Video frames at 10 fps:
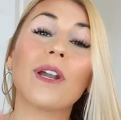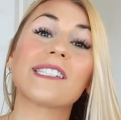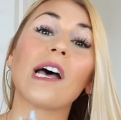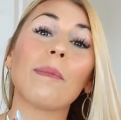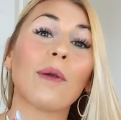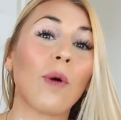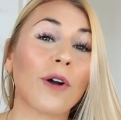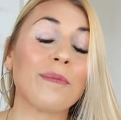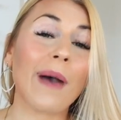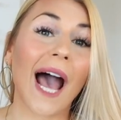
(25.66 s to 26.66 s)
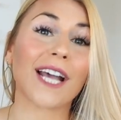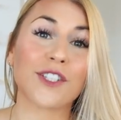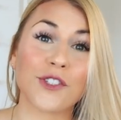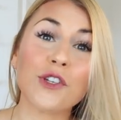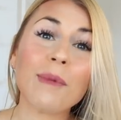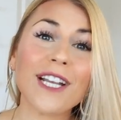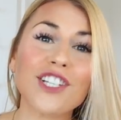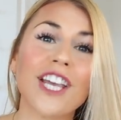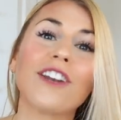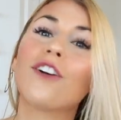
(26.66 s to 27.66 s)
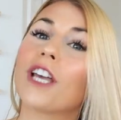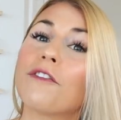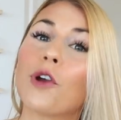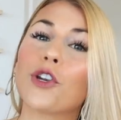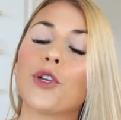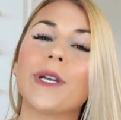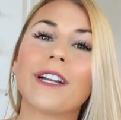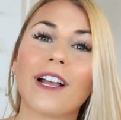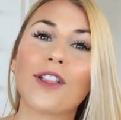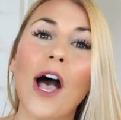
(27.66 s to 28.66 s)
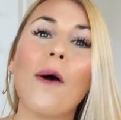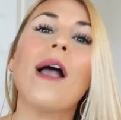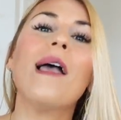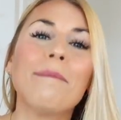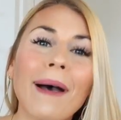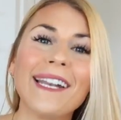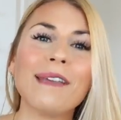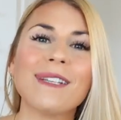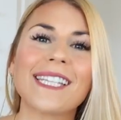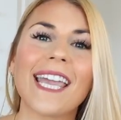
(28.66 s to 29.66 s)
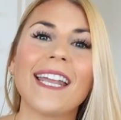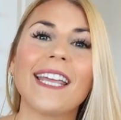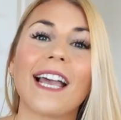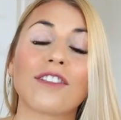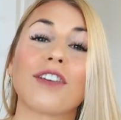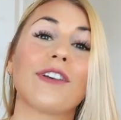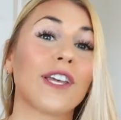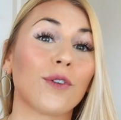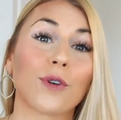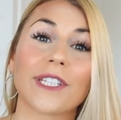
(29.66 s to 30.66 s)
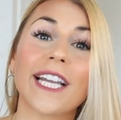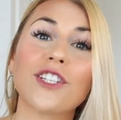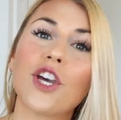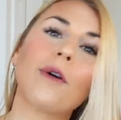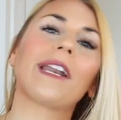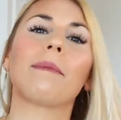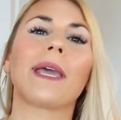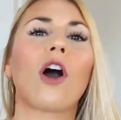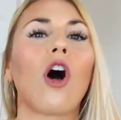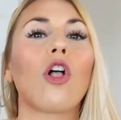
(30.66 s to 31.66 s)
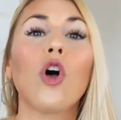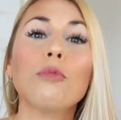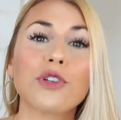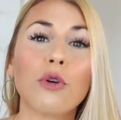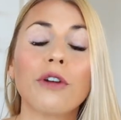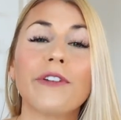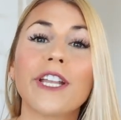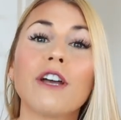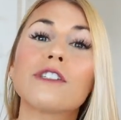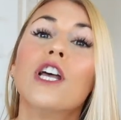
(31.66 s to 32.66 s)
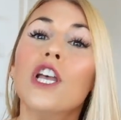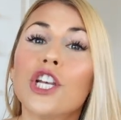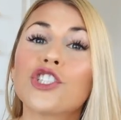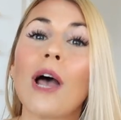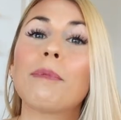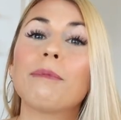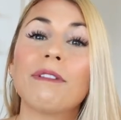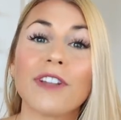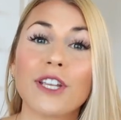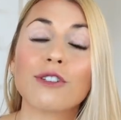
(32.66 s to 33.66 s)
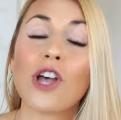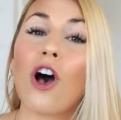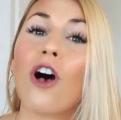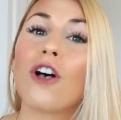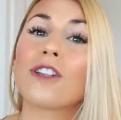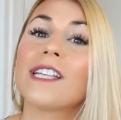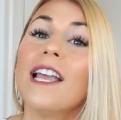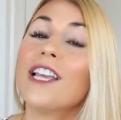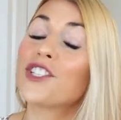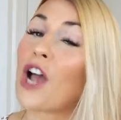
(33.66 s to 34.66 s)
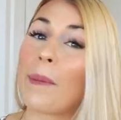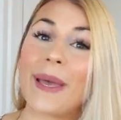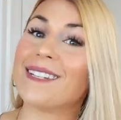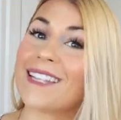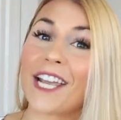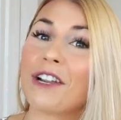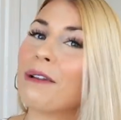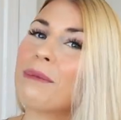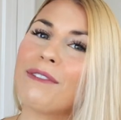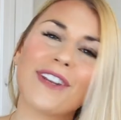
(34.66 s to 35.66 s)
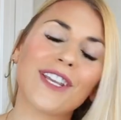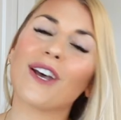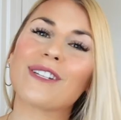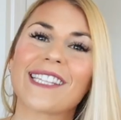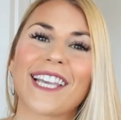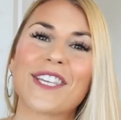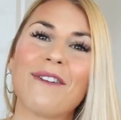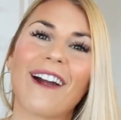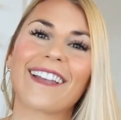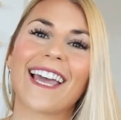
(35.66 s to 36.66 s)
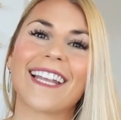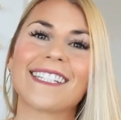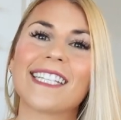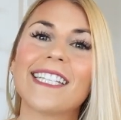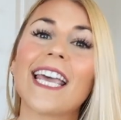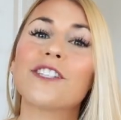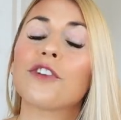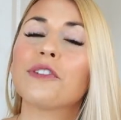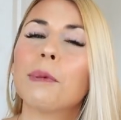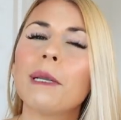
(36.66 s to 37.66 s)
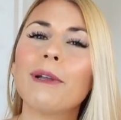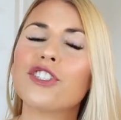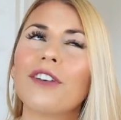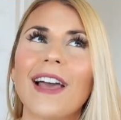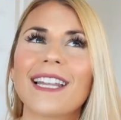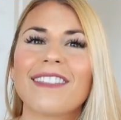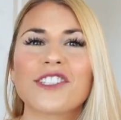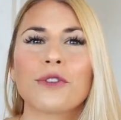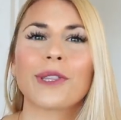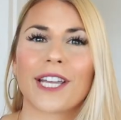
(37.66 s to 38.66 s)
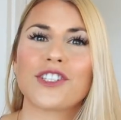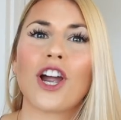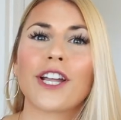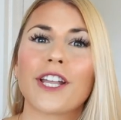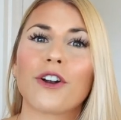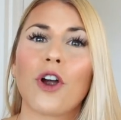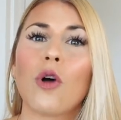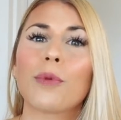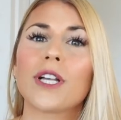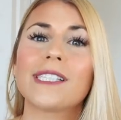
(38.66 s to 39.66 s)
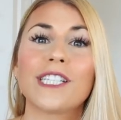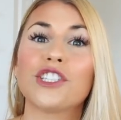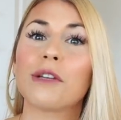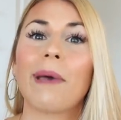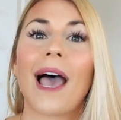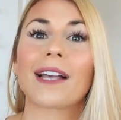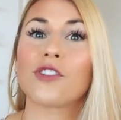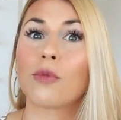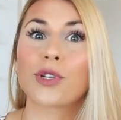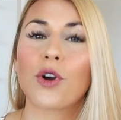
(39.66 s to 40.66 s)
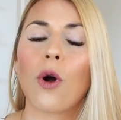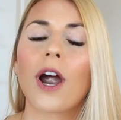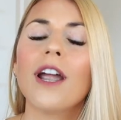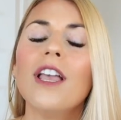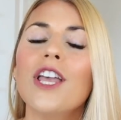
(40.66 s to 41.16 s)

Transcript: what is up and welcome back to my channel. If you're new here, hello. My name is Katie, I live in Orlando and I make all home decor videos, shop with me videos, hauls, shop and decorate with me videos like you are getting today. So if you pretty much love anything to do with like Target or HomeGoods, TJ Maxx, home decor,